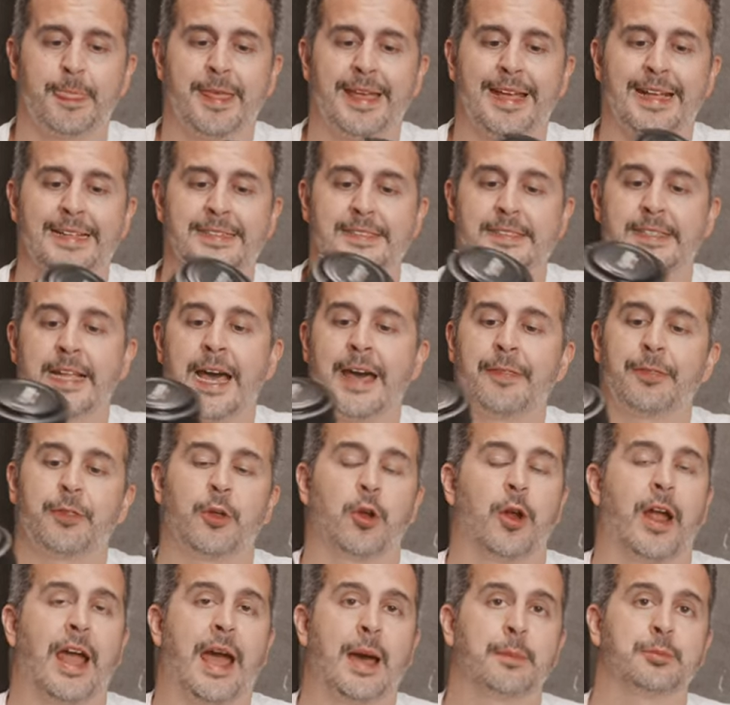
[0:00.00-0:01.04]
It's not
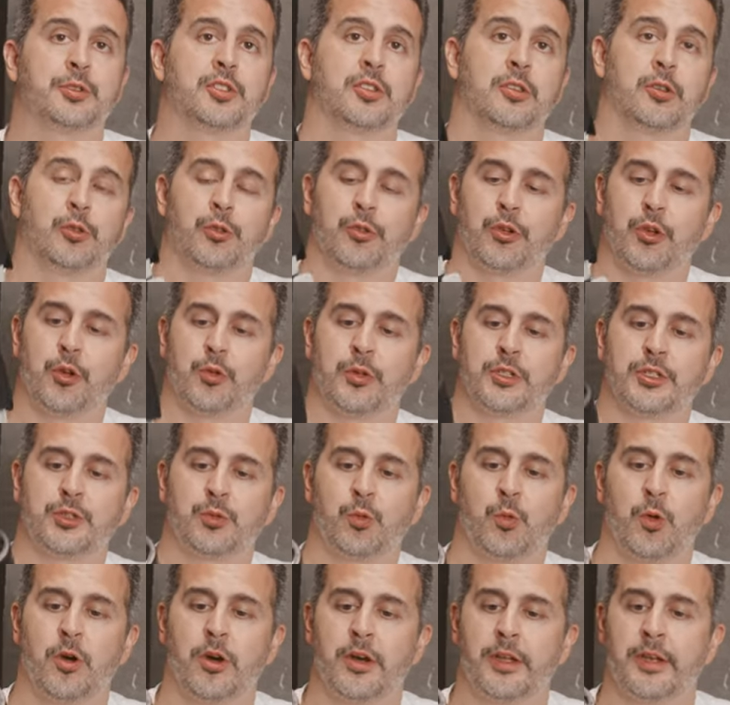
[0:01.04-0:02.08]
their absolute newest
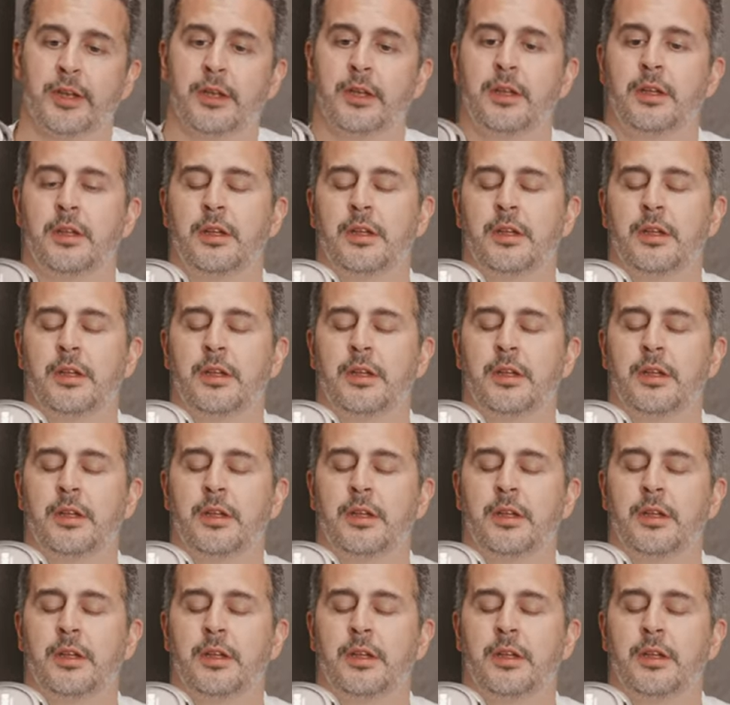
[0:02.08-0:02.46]
one.